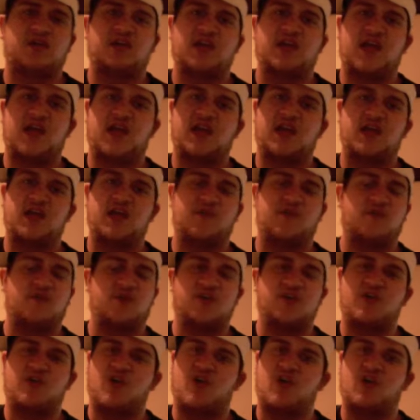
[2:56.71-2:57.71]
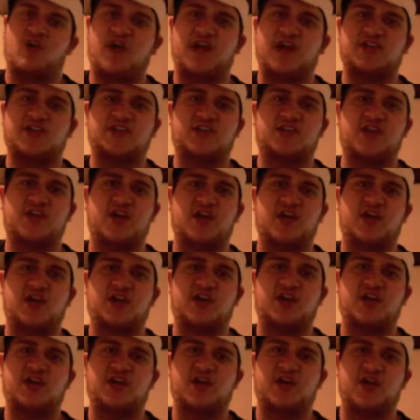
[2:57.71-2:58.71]
and, and when you go around a
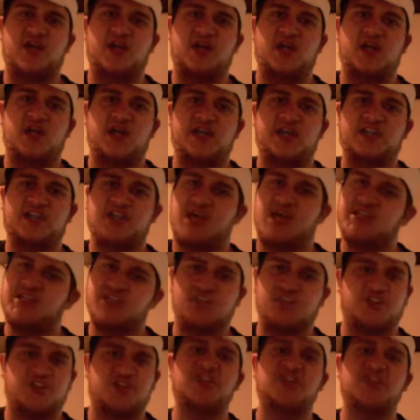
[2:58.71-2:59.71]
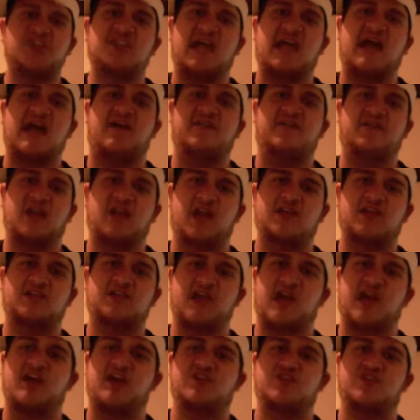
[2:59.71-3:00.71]
turn, it doesn't just sound like
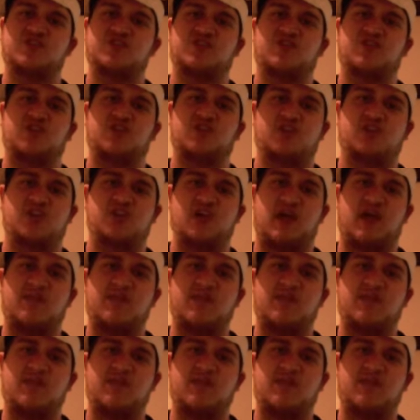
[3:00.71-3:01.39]
tires are screeching. I